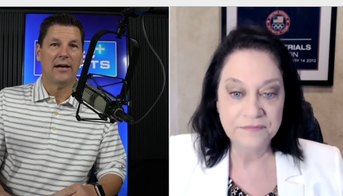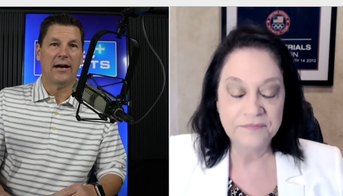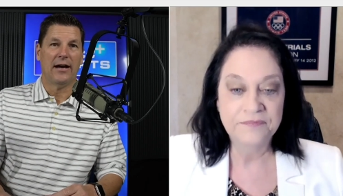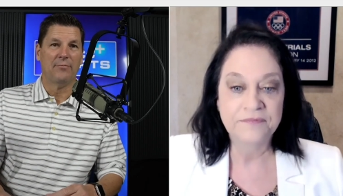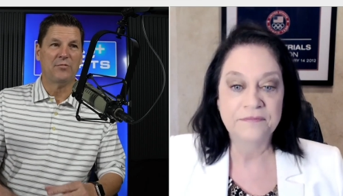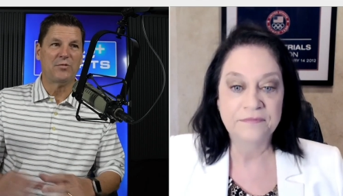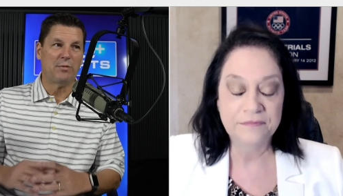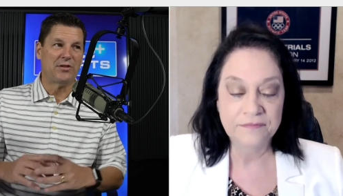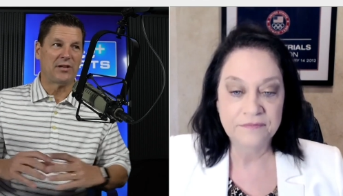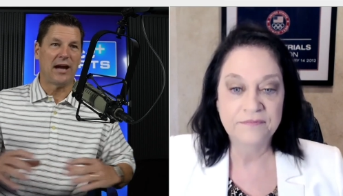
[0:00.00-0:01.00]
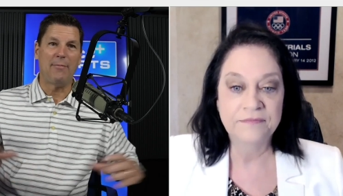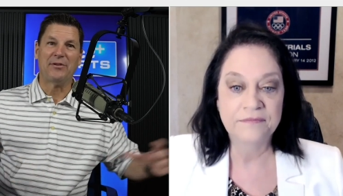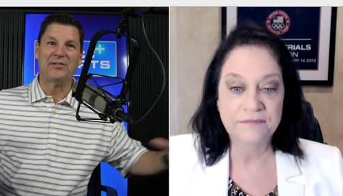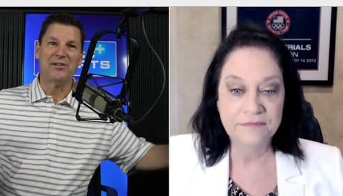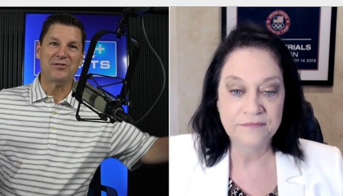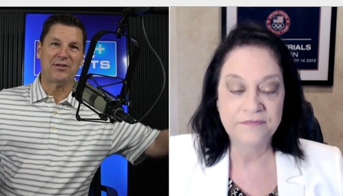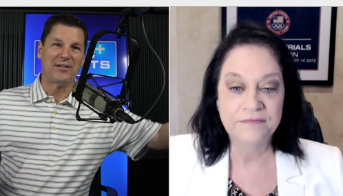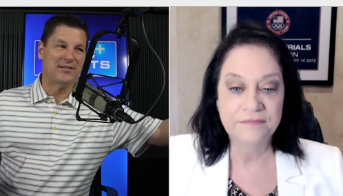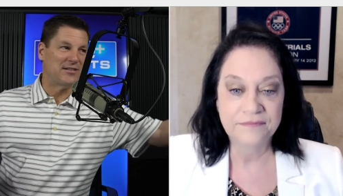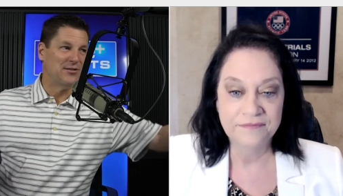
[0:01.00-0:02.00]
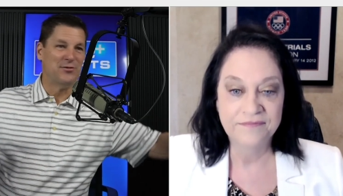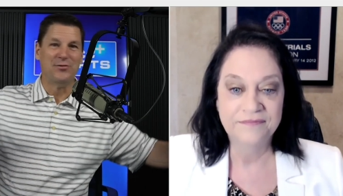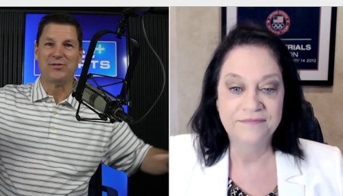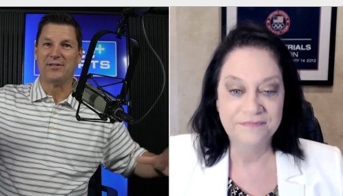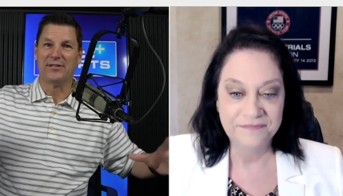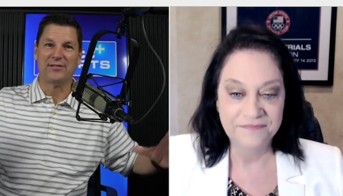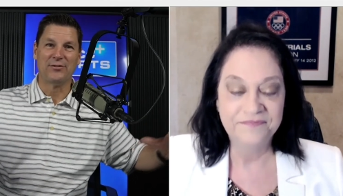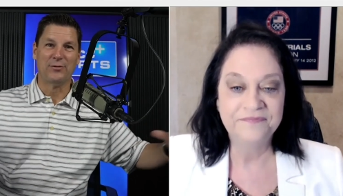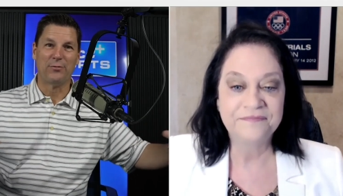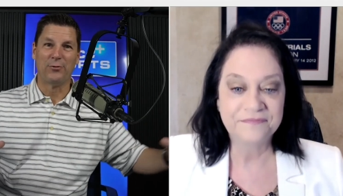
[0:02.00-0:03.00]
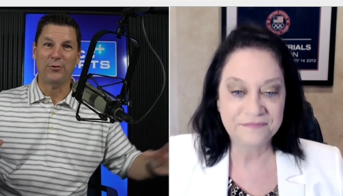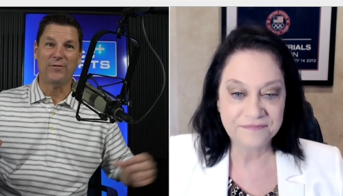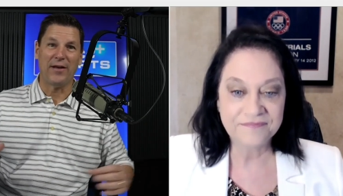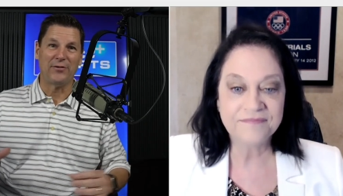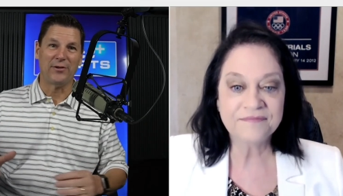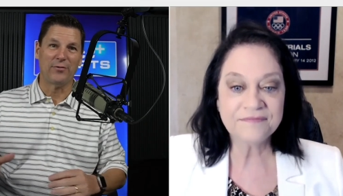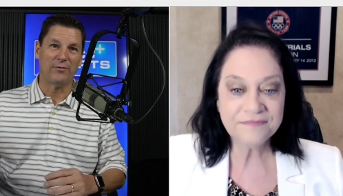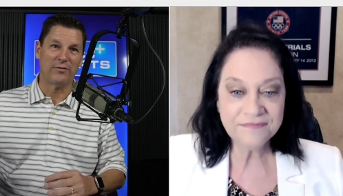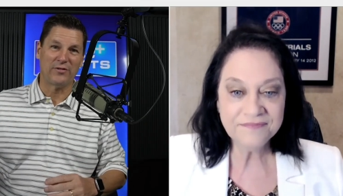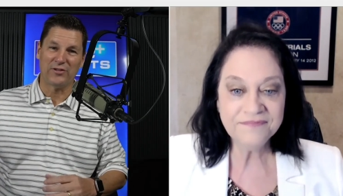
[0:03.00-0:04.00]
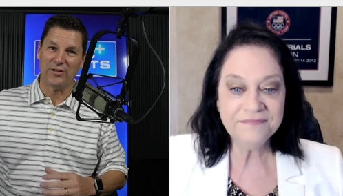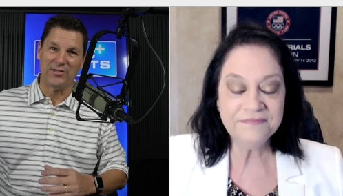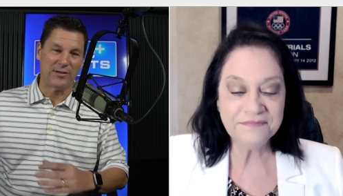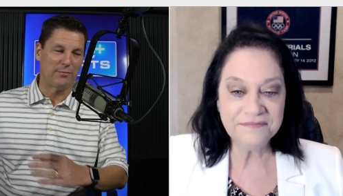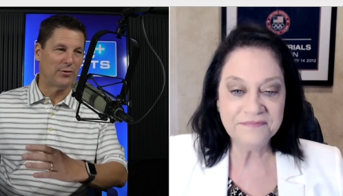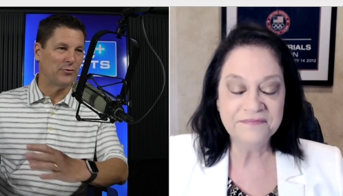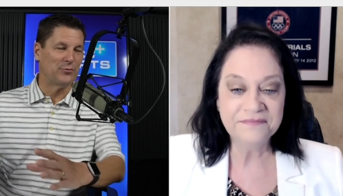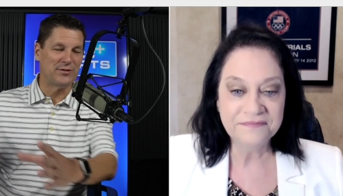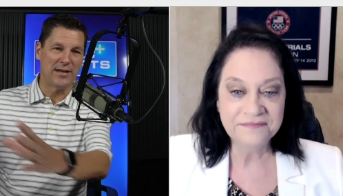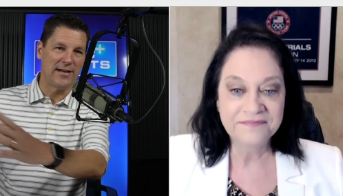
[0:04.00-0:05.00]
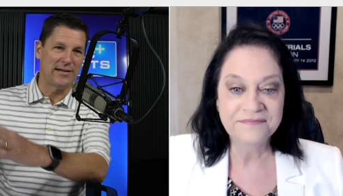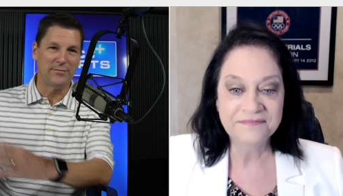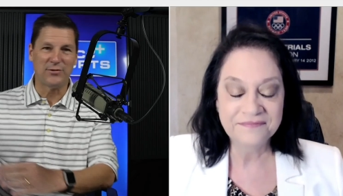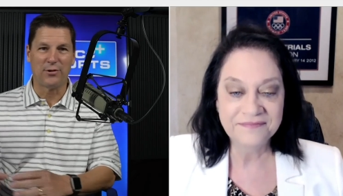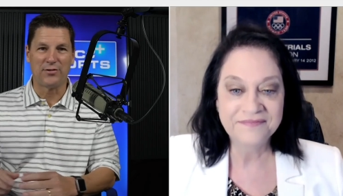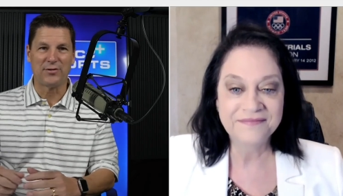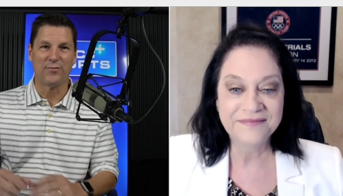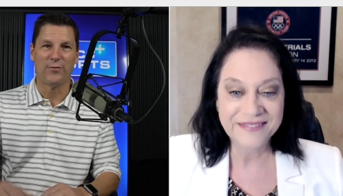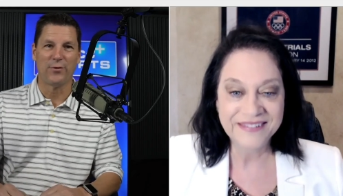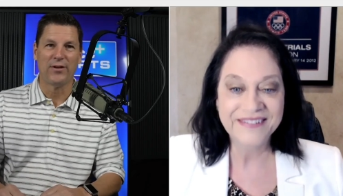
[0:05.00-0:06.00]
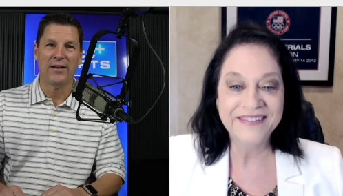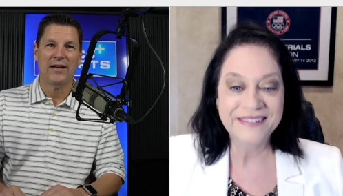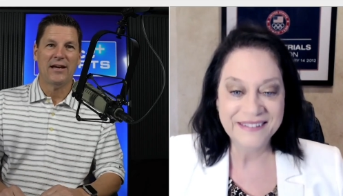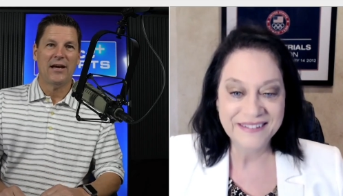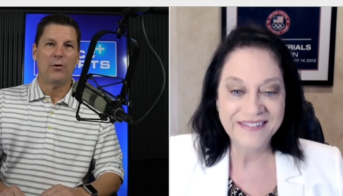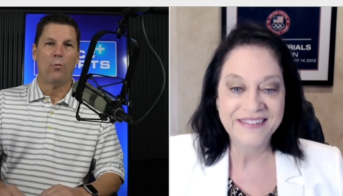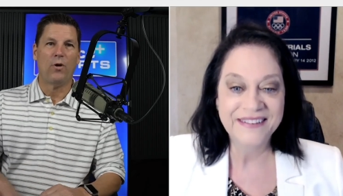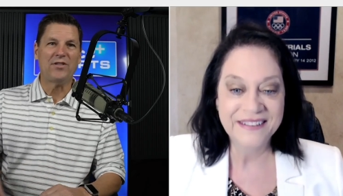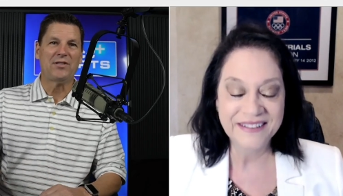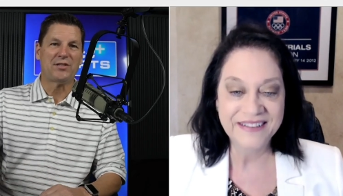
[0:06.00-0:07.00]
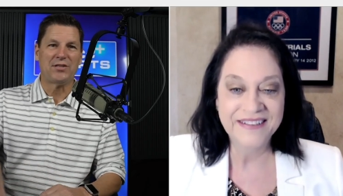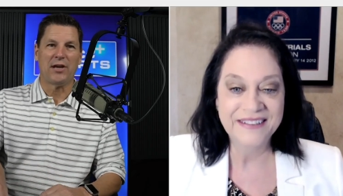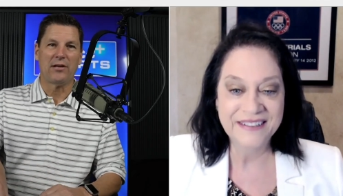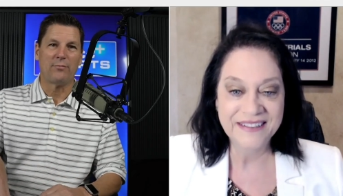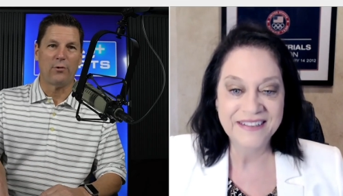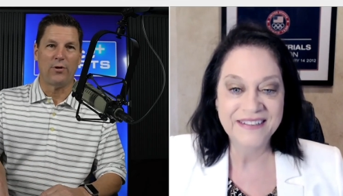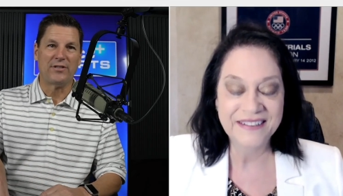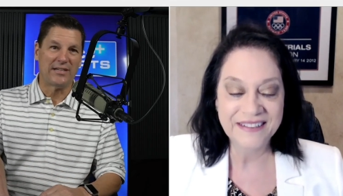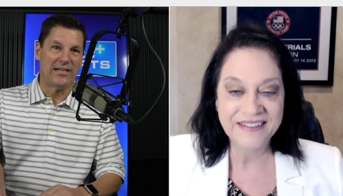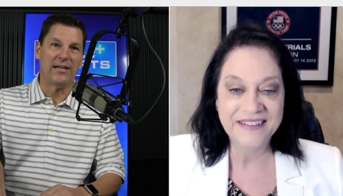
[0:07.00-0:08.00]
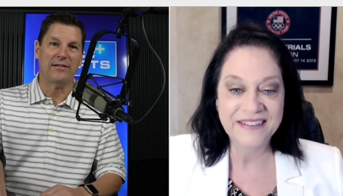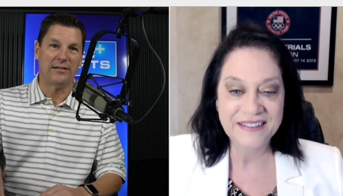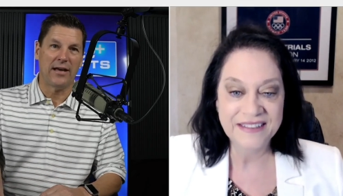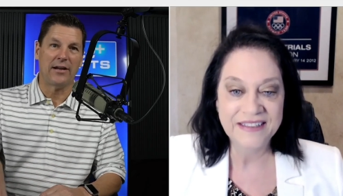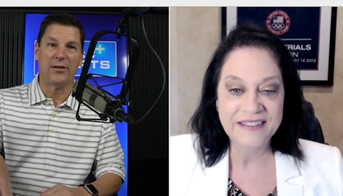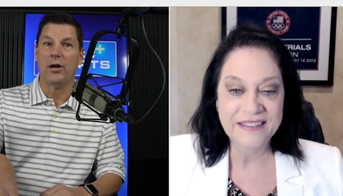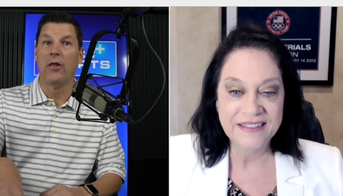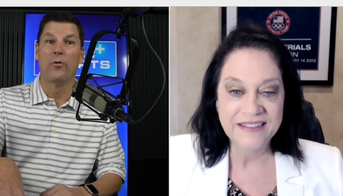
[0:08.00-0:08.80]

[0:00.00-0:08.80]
Speaker 1: Uh, but the competition continues to, to improve out there when cities have built new stadiums, so on and so forth. What's the selling point to get yet another